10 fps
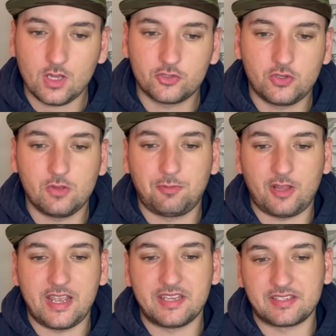to the
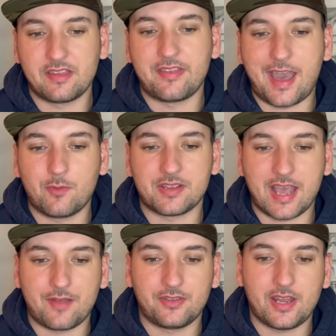plays that we
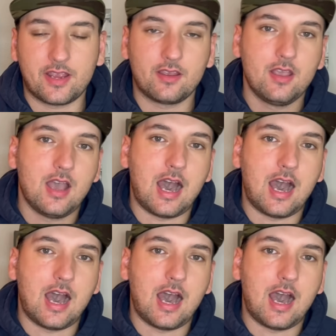have today.